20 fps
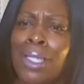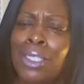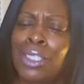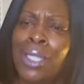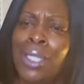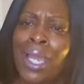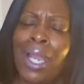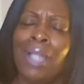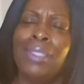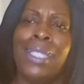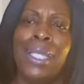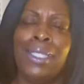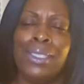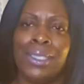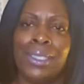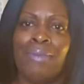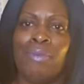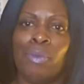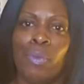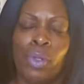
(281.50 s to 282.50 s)
Shout out to
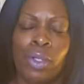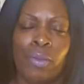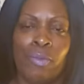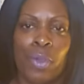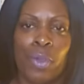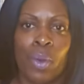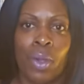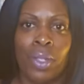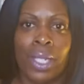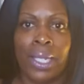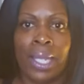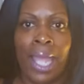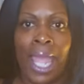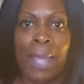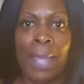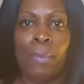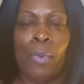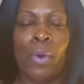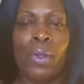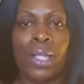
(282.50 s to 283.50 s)
each and every one of you all that
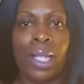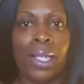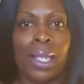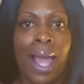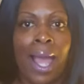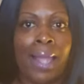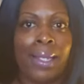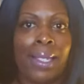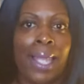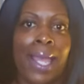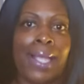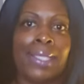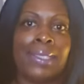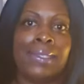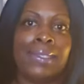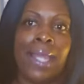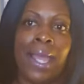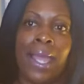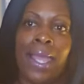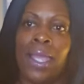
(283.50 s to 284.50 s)
came on the line
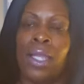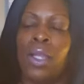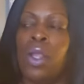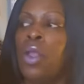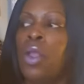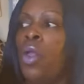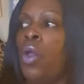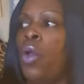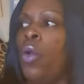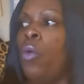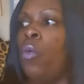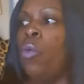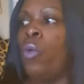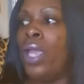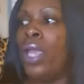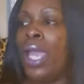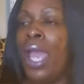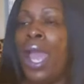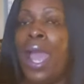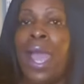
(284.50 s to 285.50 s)
last night.
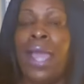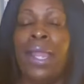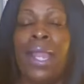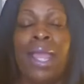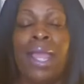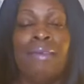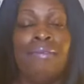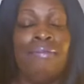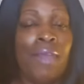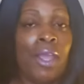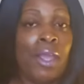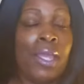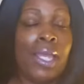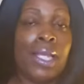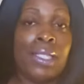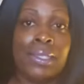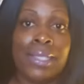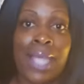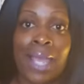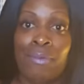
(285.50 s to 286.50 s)
We had a very
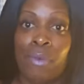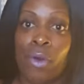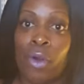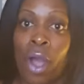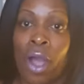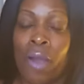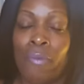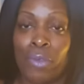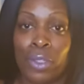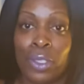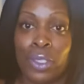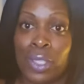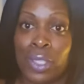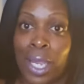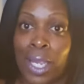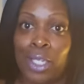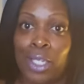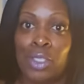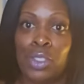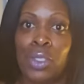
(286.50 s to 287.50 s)
insightful
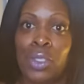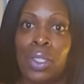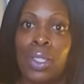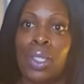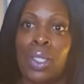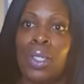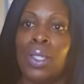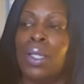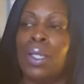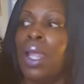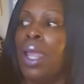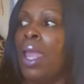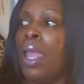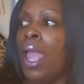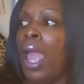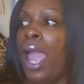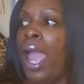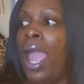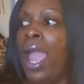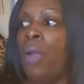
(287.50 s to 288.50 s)
conversation
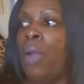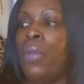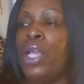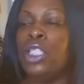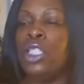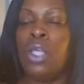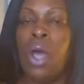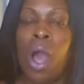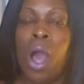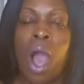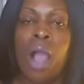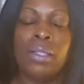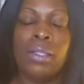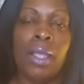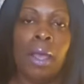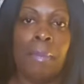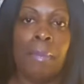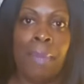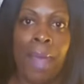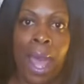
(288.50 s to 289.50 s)
and we
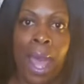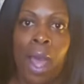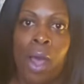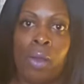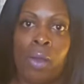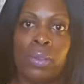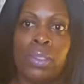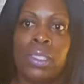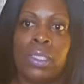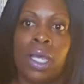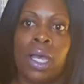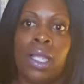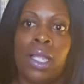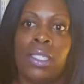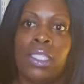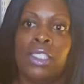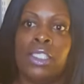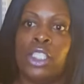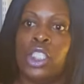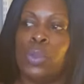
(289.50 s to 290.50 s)
talked about
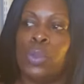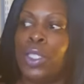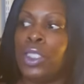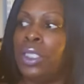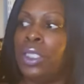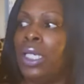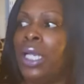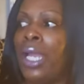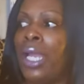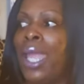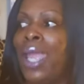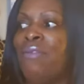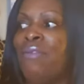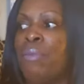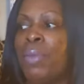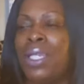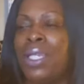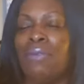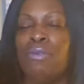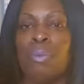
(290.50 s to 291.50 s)
the situation, and I came
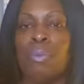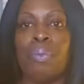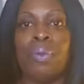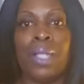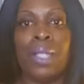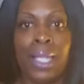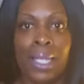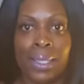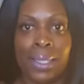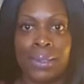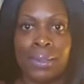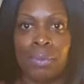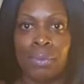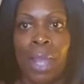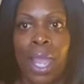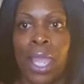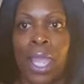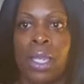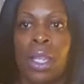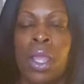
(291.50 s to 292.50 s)
from a different place,
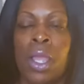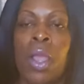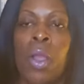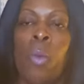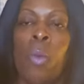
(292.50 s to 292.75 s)
right?